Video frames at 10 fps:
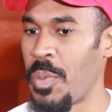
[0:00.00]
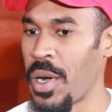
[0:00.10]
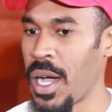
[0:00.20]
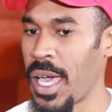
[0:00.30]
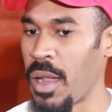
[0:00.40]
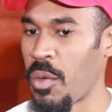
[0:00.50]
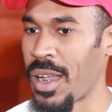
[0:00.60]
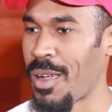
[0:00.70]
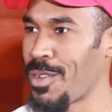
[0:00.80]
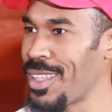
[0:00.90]
But what
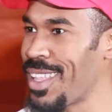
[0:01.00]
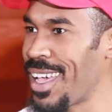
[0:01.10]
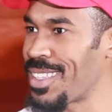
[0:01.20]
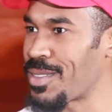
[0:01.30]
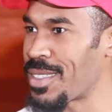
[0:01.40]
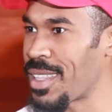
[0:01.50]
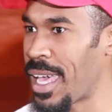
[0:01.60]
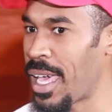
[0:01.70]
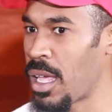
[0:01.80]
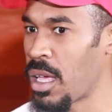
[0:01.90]
I realized was
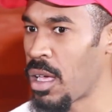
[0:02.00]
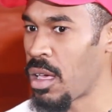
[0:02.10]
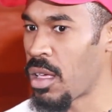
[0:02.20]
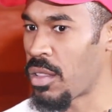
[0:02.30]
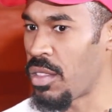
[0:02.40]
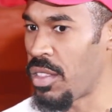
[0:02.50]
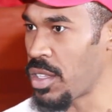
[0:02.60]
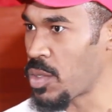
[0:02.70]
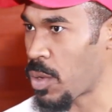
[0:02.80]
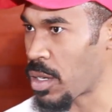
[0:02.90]
that
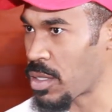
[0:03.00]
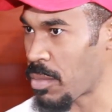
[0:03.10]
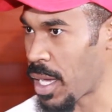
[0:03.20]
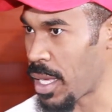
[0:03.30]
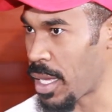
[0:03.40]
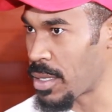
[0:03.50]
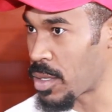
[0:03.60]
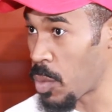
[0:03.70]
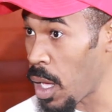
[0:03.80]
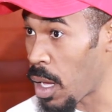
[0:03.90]
this works in my case
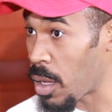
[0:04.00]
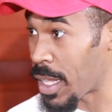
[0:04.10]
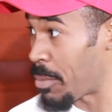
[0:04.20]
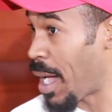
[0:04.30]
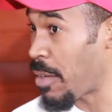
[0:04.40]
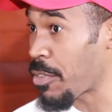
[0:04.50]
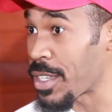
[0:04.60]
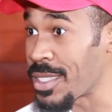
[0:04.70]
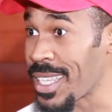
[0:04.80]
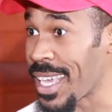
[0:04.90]
as well, in my
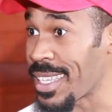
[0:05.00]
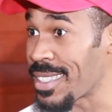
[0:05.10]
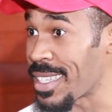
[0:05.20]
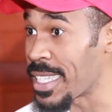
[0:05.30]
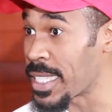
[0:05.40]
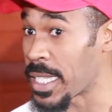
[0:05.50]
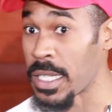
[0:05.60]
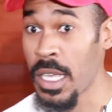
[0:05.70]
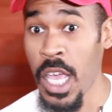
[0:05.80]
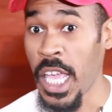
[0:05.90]
friends' cases,
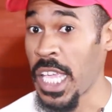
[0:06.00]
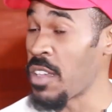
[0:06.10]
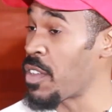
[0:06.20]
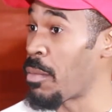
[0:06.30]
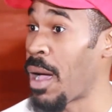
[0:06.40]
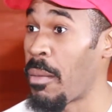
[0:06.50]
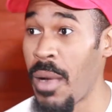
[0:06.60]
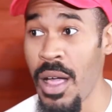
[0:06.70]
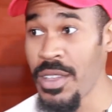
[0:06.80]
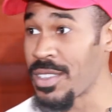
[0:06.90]
and even in my
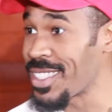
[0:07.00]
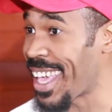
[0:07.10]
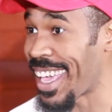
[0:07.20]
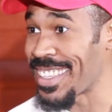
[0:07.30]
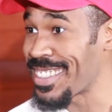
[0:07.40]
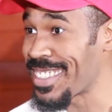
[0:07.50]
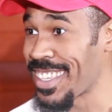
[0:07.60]
mother's case.